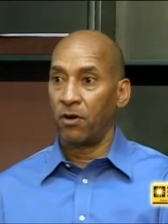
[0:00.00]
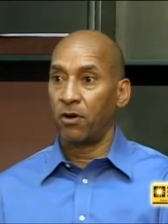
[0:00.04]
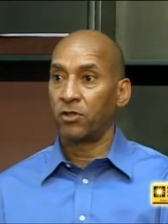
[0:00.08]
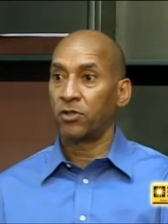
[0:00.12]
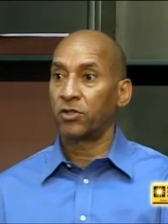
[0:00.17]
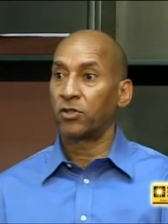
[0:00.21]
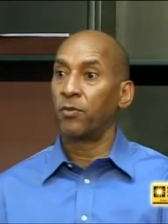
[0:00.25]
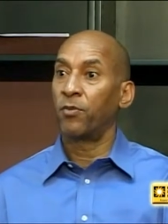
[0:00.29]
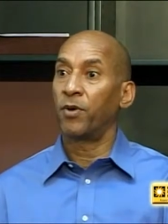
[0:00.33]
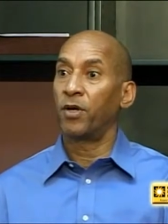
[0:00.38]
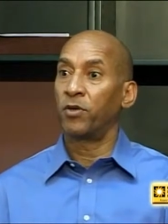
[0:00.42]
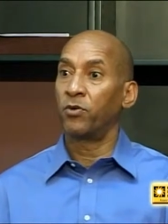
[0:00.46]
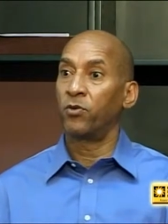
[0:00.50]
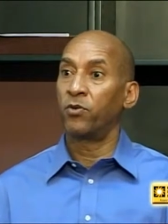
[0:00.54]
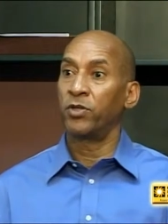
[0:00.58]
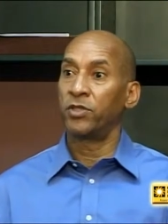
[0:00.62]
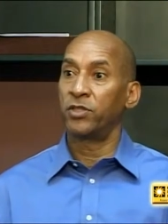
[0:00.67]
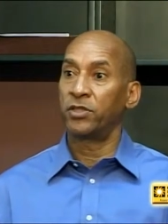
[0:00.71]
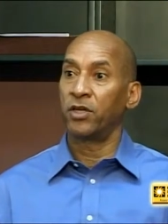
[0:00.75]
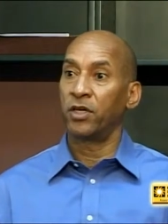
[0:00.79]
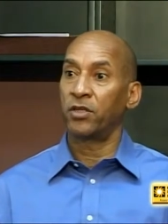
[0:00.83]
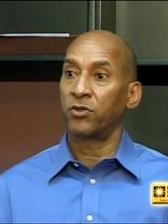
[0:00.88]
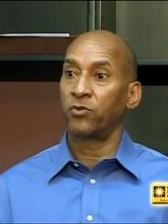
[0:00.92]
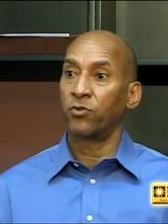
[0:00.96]
or somebody who
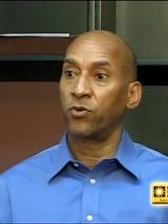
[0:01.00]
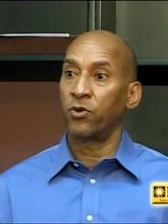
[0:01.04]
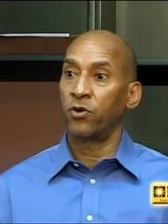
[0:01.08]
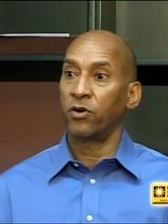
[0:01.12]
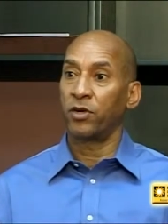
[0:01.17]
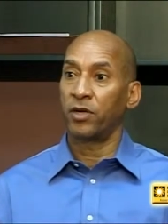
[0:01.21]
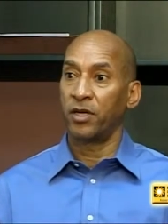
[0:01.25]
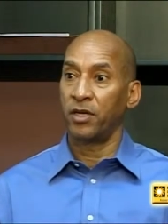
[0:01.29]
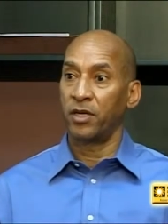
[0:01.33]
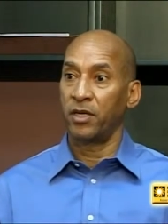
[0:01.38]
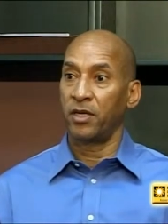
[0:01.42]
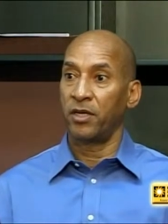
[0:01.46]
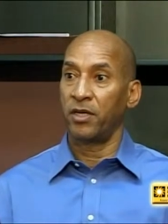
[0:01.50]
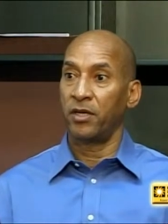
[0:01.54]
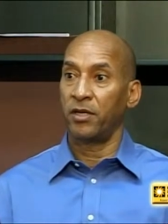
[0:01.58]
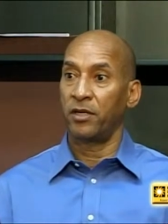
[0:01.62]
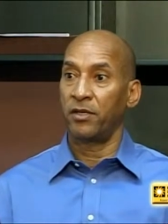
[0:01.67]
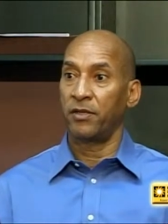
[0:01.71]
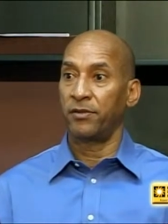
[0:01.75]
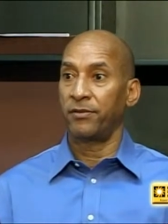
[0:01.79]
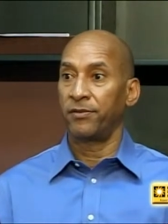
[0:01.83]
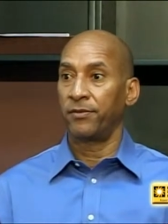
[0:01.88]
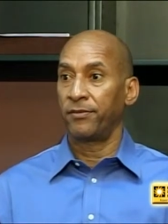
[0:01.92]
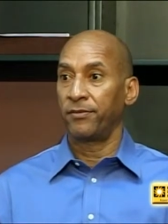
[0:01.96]
is not working in
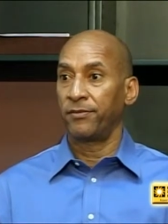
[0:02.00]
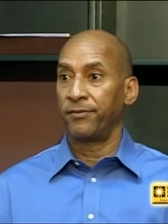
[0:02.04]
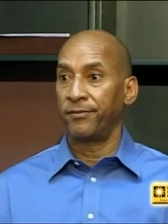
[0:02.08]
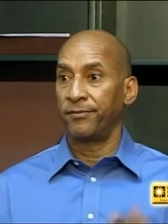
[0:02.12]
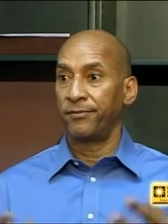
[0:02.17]
a